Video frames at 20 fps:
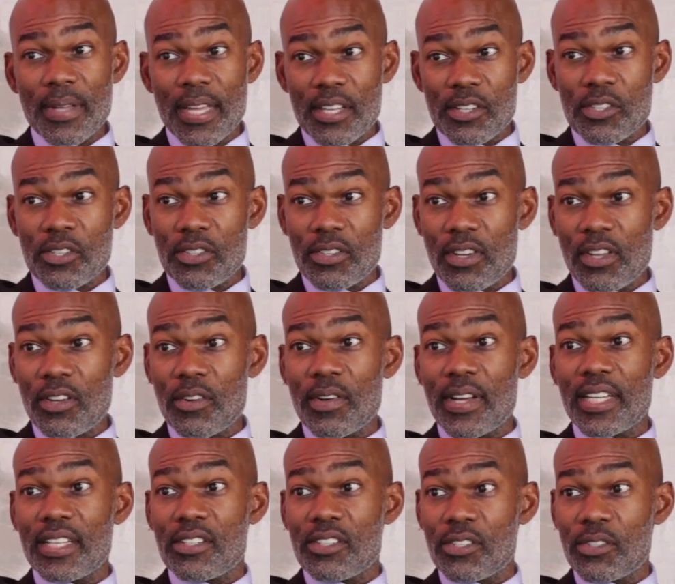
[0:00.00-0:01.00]
as you know,
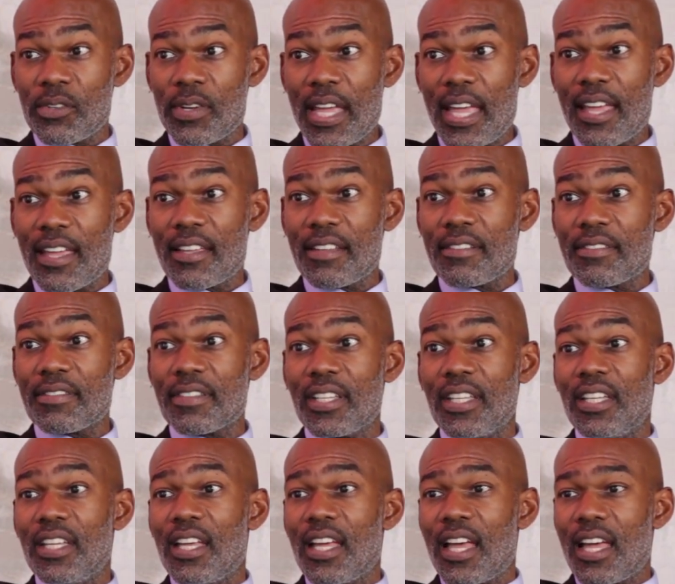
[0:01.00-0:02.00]
I do have
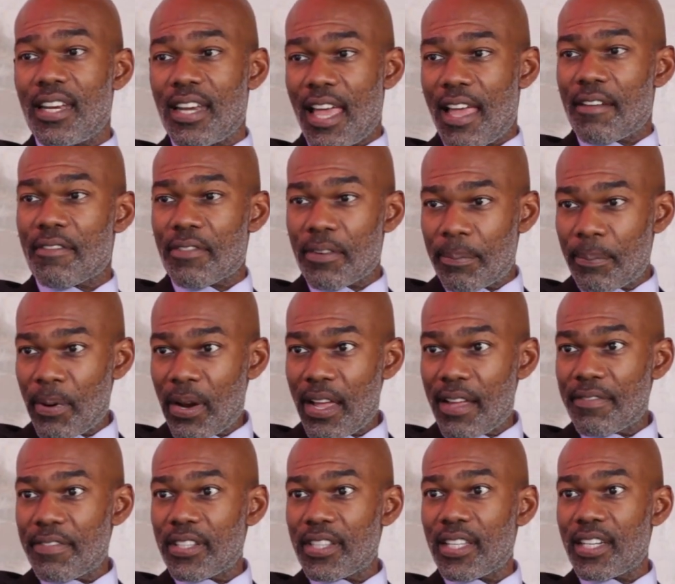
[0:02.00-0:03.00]
a
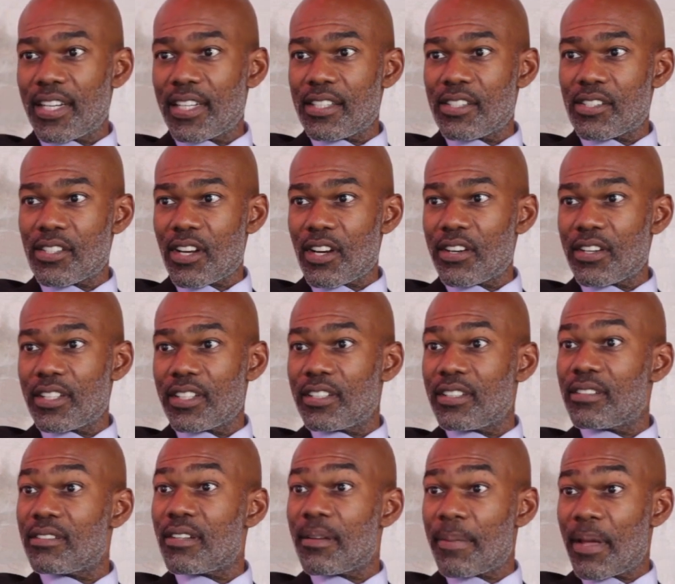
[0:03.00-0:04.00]
not-for-profit that I started
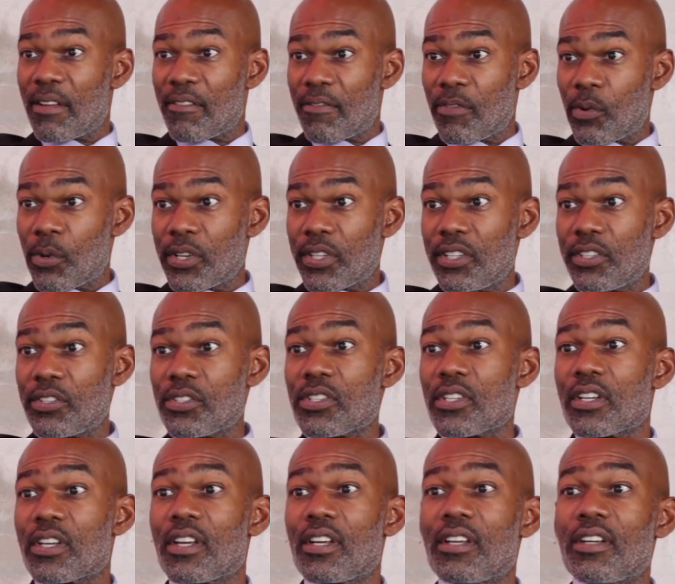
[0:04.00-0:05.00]
about 4 years
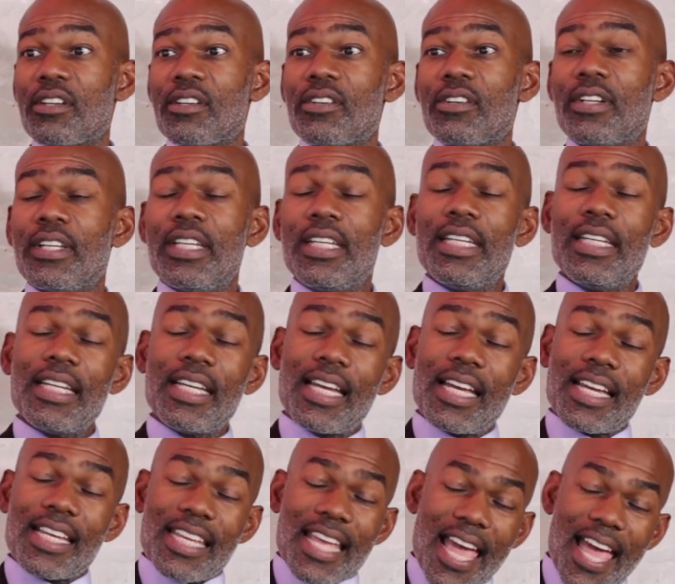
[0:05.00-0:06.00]
ago.
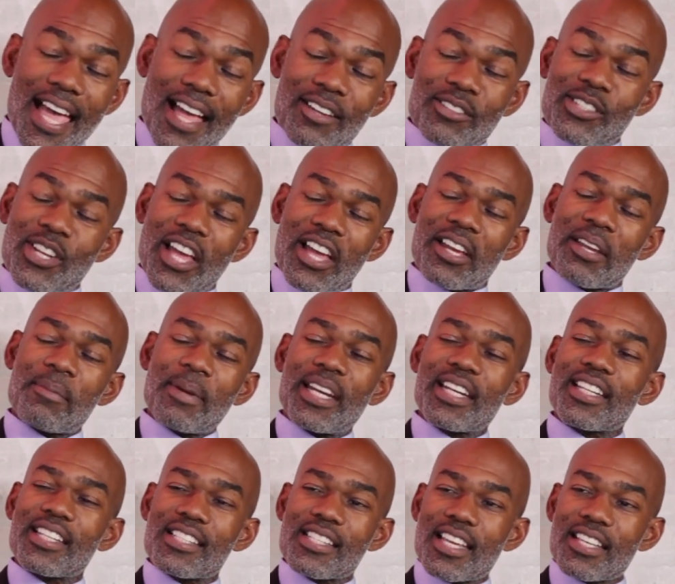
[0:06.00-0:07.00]
Yeah, I'll talk about it
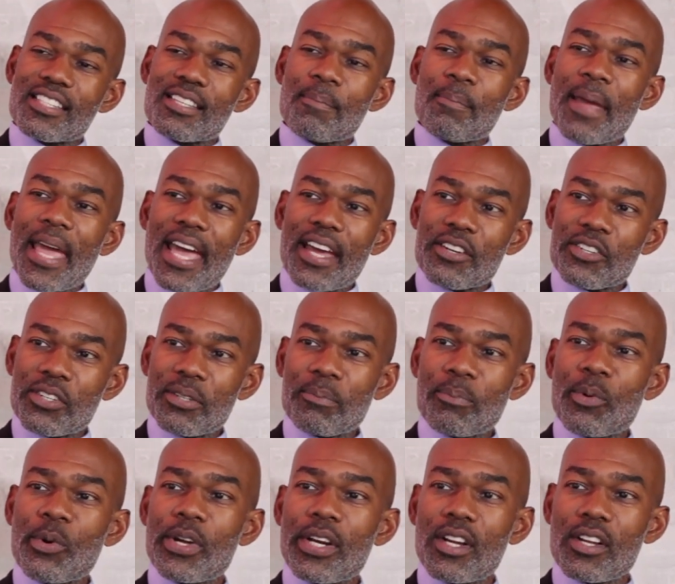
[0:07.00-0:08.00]
because that's a passion
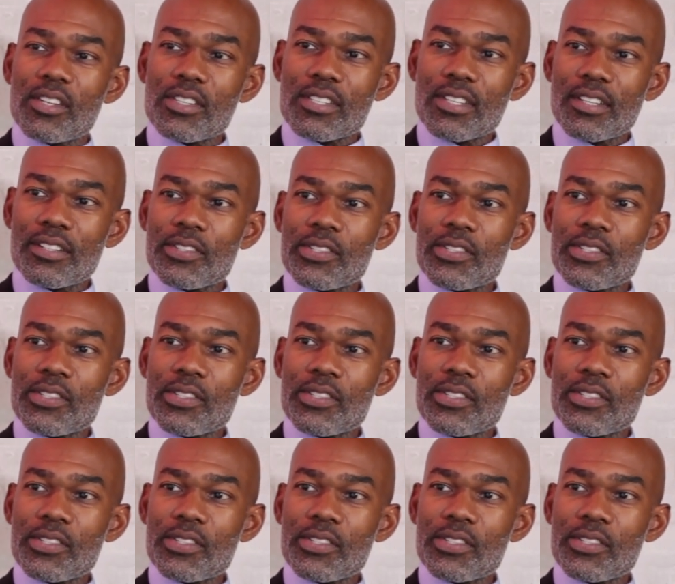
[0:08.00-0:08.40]
point also.